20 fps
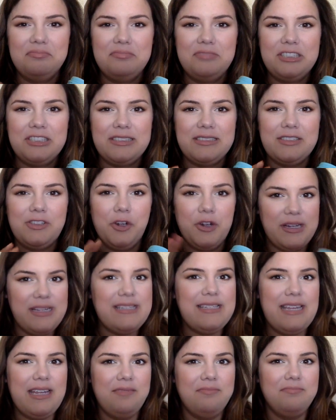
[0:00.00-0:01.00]
just
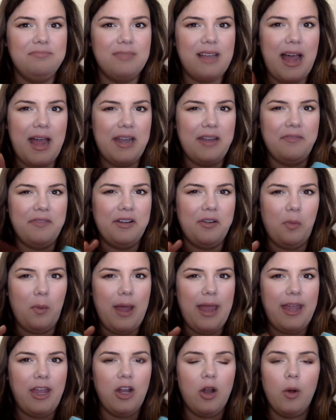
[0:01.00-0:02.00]
greasy, kind of, in a
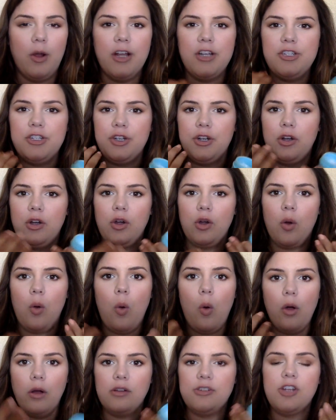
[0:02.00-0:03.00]
way, because your
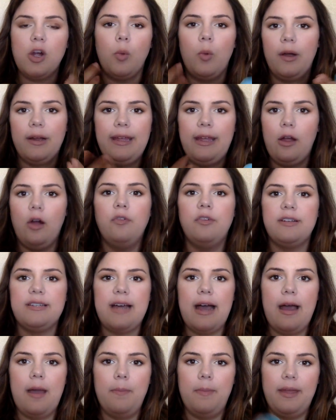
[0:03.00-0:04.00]
oils are working
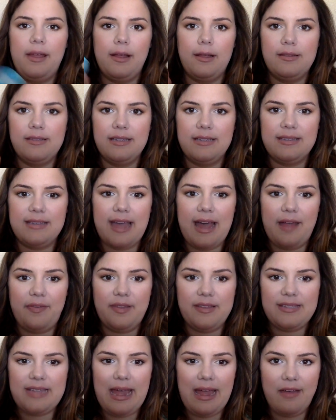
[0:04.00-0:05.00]
overtime because it's
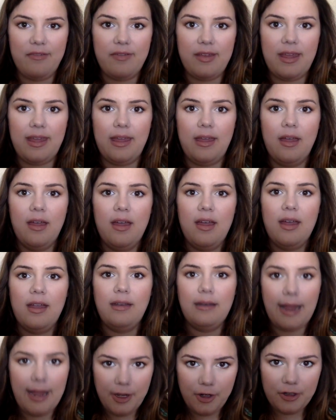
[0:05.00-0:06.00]
got this heavy
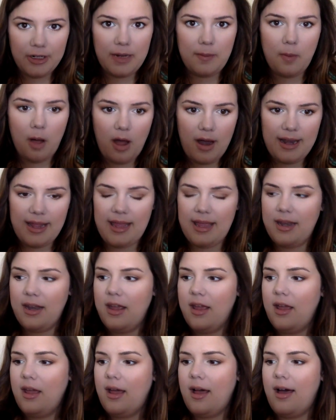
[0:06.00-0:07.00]
night cream on
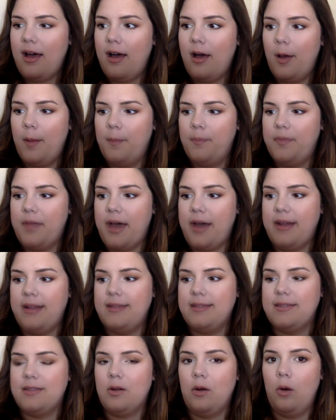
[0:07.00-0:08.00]
it that
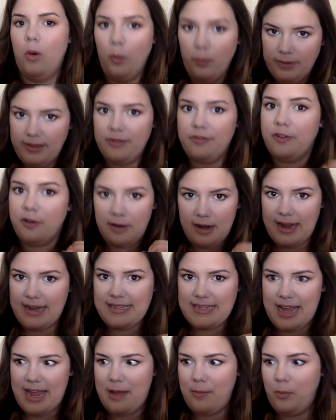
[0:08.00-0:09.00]
is only for
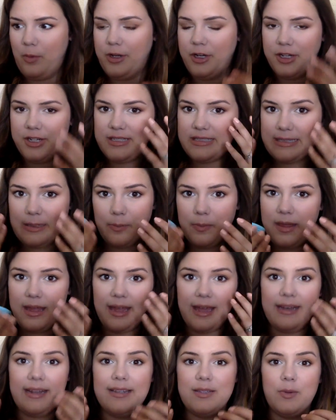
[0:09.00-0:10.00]
nighttime when you're
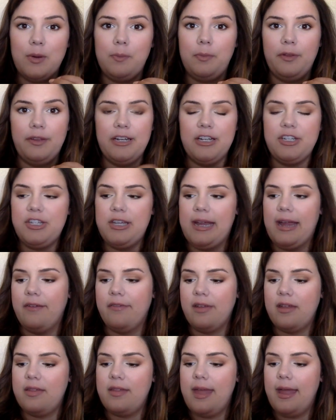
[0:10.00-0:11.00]
sleeping, and it's replenishing
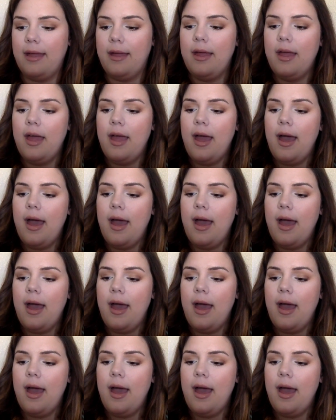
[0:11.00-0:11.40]
everything.